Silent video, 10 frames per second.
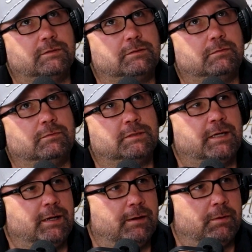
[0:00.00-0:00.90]
No, was
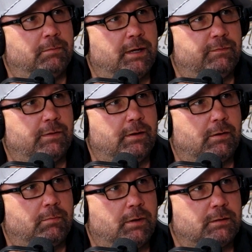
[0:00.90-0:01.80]
that an MMA fight
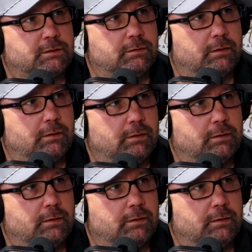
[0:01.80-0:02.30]
or boxing?